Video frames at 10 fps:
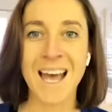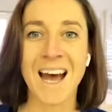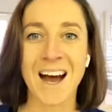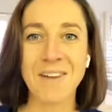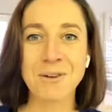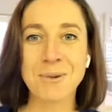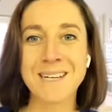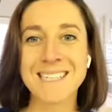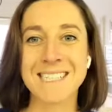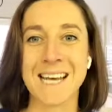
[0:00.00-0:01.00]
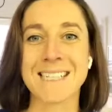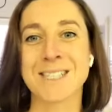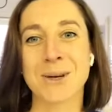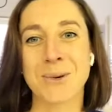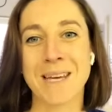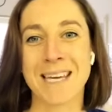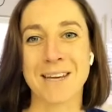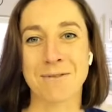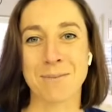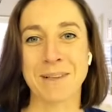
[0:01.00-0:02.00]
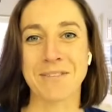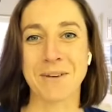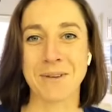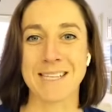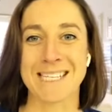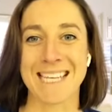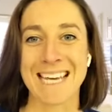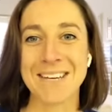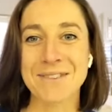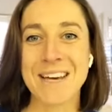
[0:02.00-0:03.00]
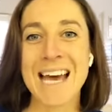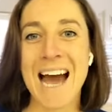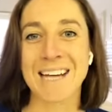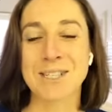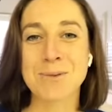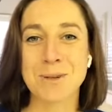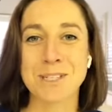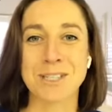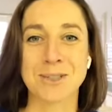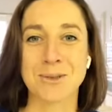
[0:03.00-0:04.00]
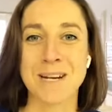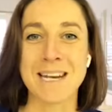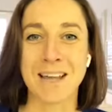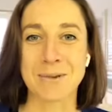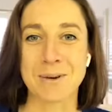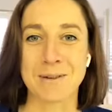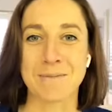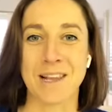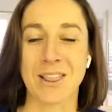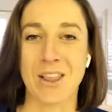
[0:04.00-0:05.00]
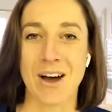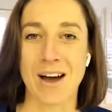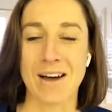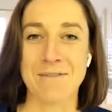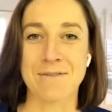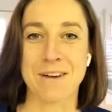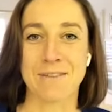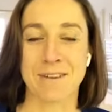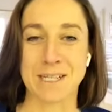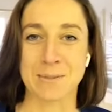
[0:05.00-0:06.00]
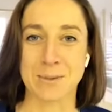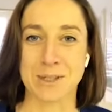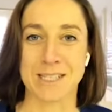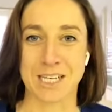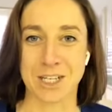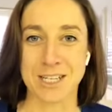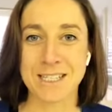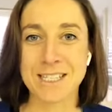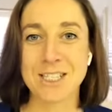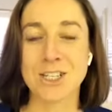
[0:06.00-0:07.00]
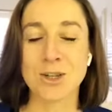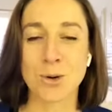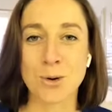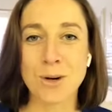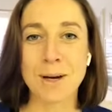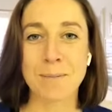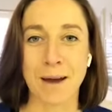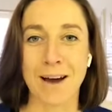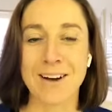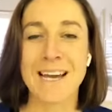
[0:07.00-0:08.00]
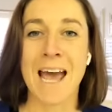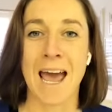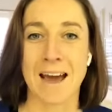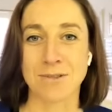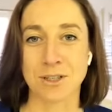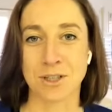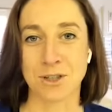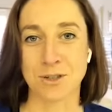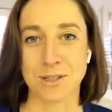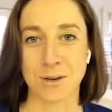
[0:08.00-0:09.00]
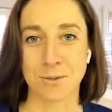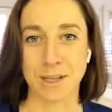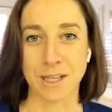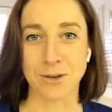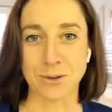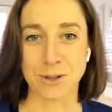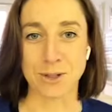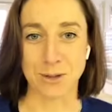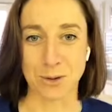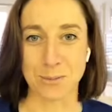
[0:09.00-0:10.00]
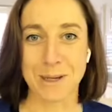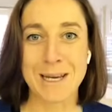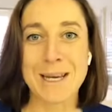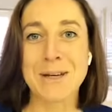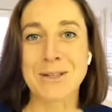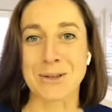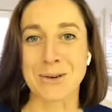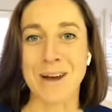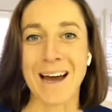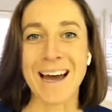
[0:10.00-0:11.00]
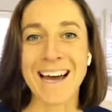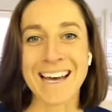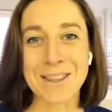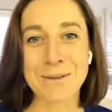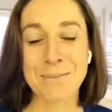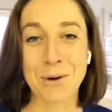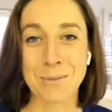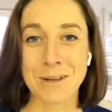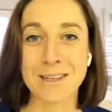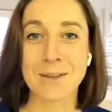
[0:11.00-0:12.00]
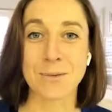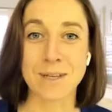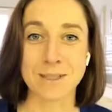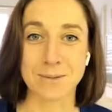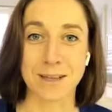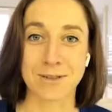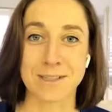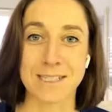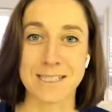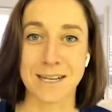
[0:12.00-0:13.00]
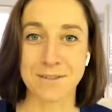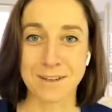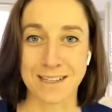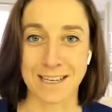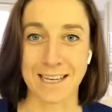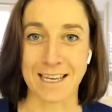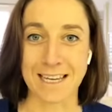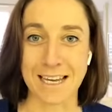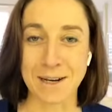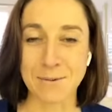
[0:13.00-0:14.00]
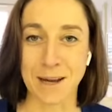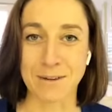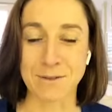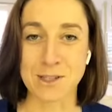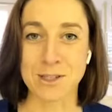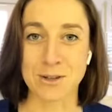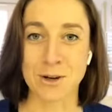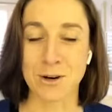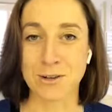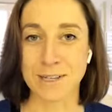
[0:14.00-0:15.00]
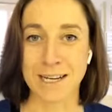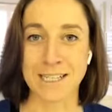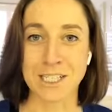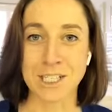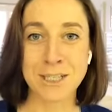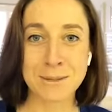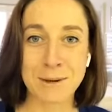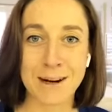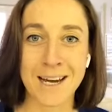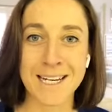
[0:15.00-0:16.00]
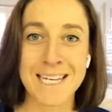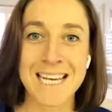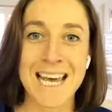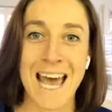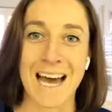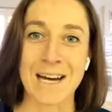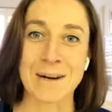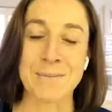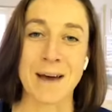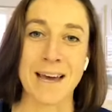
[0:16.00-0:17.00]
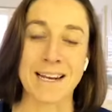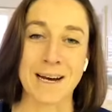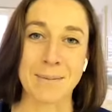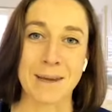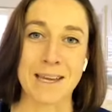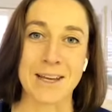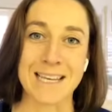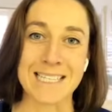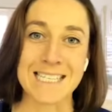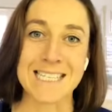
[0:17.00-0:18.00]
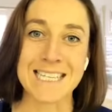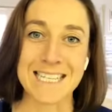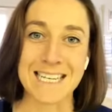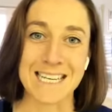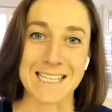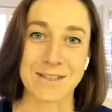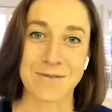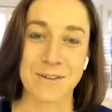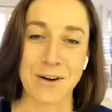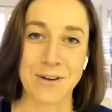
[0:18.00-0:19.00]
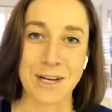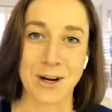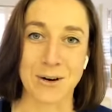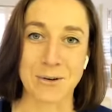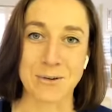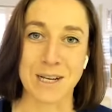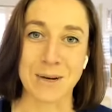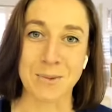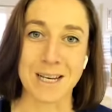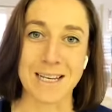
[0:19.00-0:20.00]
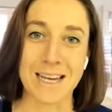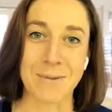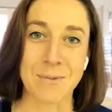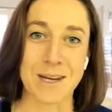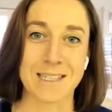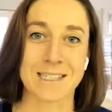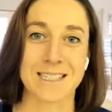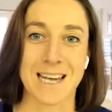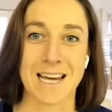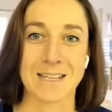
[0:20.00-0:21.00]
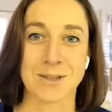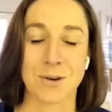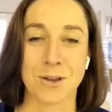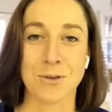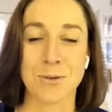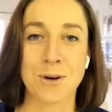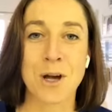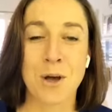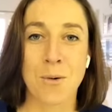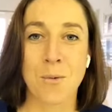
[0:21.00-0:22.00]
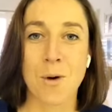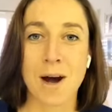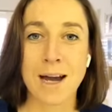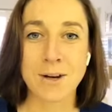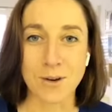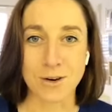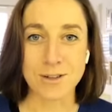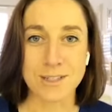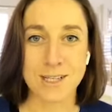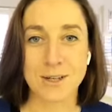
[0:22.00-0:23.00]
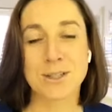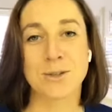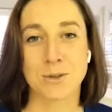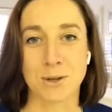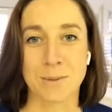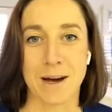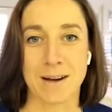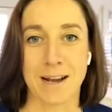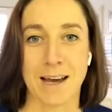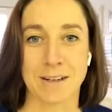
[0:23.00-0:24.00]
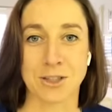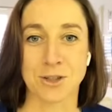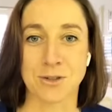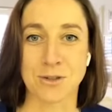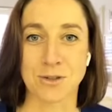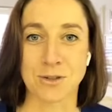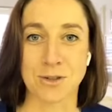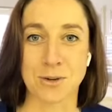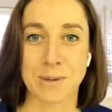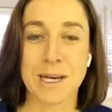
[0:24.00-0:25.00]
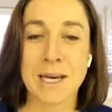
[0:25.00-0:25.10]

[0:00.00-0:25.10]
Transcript: Hi everyone, it's Zoe here from Living with a Sleeve. I just wanted to do another one of my live Facebook sessions to talk about how to choose a really good soup. So at the moment, the winter weather is definitely kicking in. We have snow down in Jindabyne, and up here in Sydney, it's very cold and windy and wet today. So I thought, why not talk about how to choose a good soup?